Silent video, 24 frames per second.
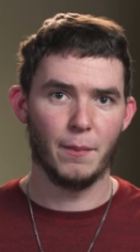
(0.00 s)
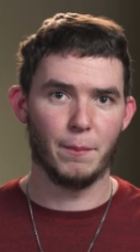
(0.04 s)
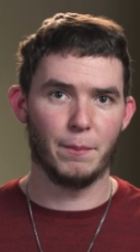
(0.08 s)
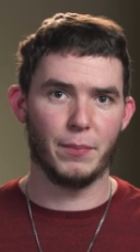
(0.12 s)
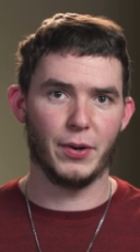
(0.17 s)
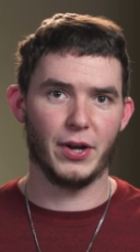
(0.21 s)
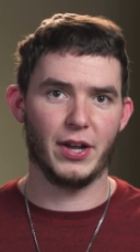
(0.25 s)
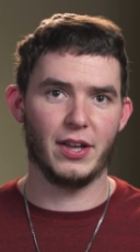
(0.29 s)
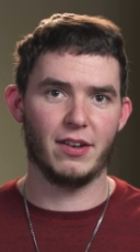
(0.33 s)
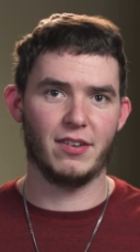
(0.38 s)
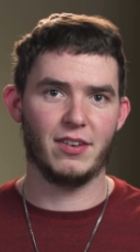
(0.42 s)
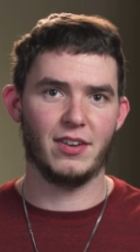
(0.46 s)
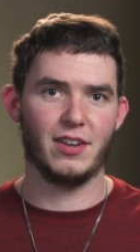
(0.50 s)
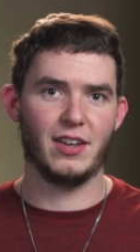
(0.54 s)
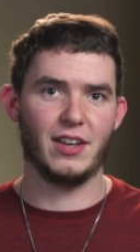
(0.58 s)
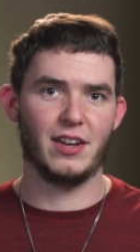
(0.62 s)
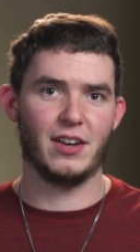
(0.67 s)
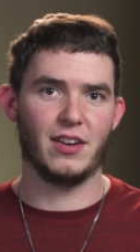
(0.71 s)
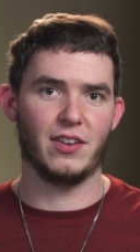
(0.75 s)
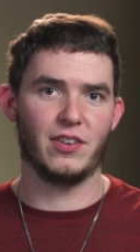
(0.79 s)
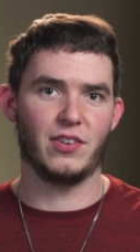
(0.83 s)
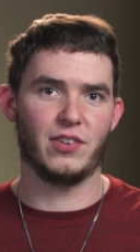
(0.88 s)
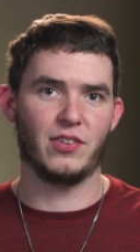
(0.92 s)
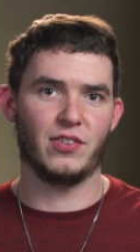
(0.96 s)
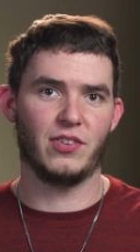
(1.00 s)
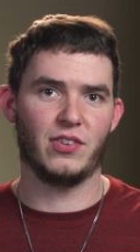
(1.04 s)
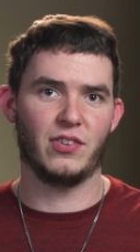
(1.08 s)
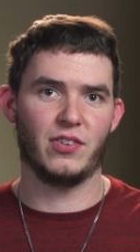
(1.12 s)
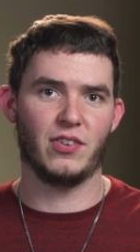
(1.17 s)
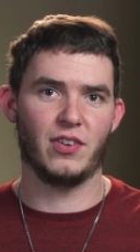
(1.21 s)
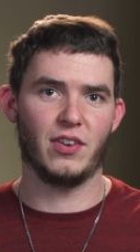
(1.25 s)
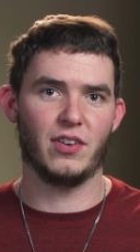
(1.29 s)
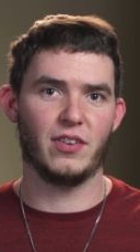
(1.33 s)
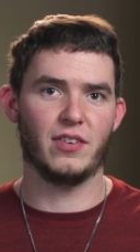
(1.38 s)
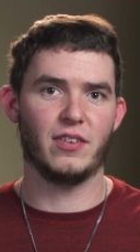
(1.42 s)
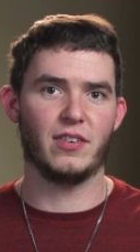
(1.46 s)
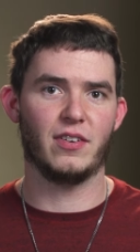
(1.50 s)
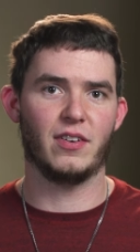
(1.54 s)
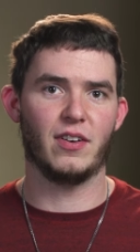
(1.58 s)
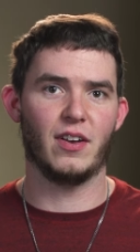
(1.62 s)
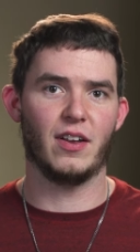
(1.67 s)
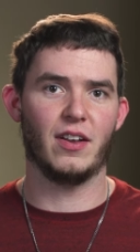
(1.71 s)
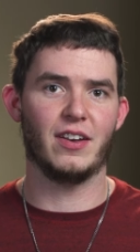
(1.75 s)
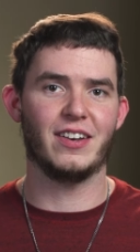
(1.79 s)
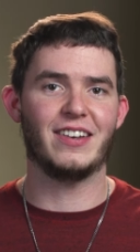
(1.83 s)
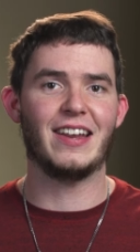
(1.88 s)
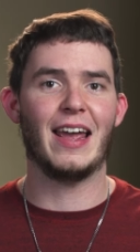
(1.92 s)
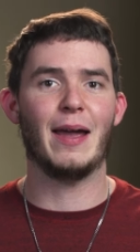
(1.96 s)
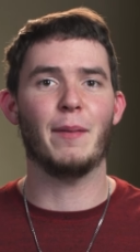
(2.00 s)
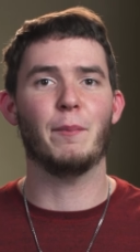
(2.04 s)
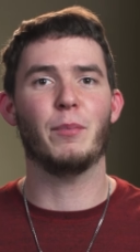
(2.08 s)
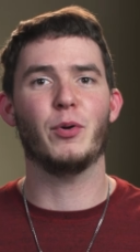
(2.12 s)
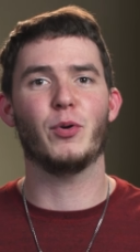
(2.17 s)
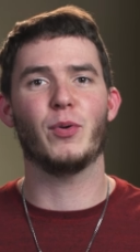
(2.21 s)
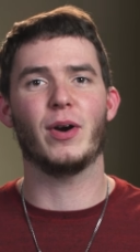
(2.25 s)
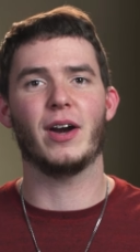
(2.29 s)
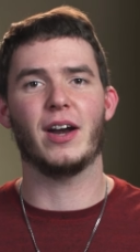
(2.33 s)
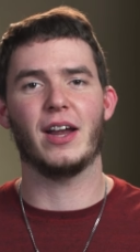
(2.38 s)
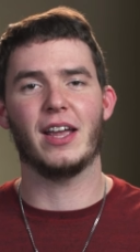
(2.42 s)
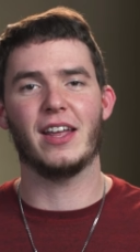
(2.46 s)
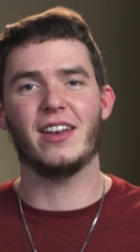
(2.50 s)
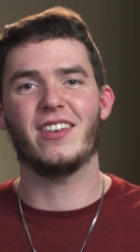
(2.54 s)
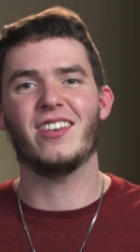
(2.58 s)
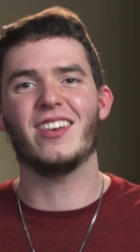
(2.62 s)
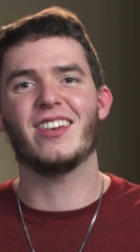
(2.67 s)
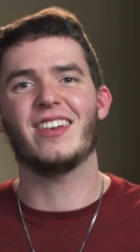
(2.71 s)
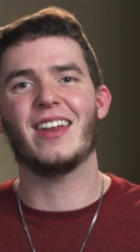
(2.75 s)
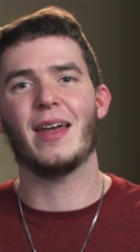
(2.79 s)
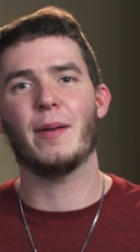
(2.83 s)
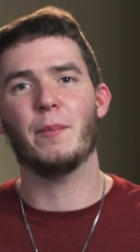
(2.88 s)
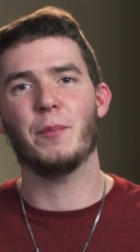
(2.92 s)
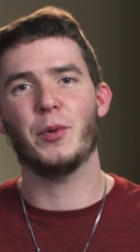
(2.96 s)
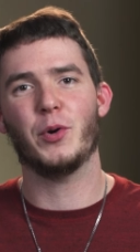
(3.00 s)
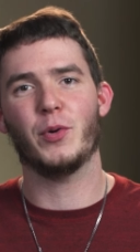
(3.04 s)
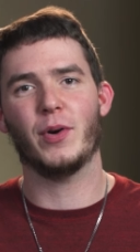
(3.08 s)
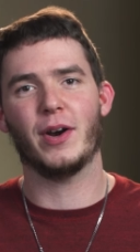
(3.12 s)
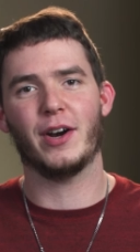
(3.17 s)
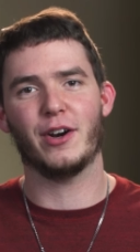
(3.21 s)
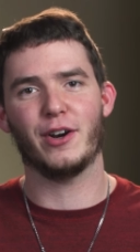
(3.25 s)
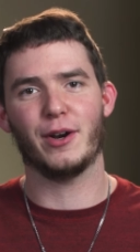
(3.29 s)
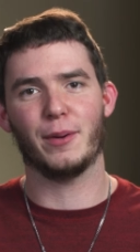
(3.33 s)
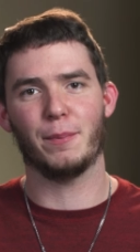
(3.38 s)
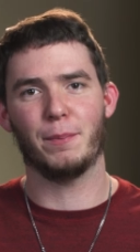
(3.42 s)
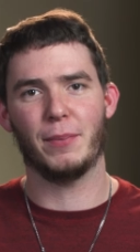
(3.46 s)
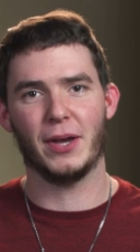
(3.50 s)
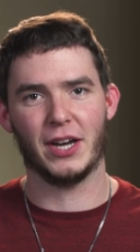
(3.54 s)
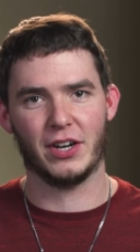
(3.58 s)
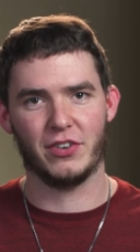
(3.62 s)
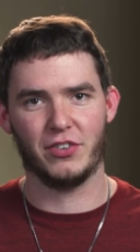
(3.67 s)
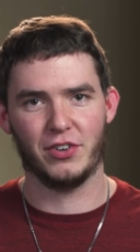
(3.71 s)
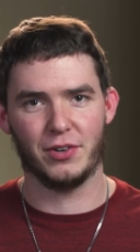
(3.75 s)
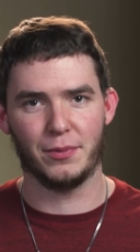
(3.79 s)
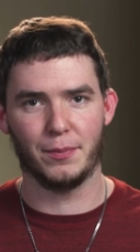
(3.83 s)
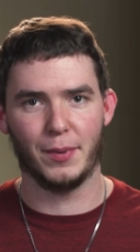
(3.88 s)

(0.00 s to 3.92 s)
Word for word: but it is temporary it's a temporary picture.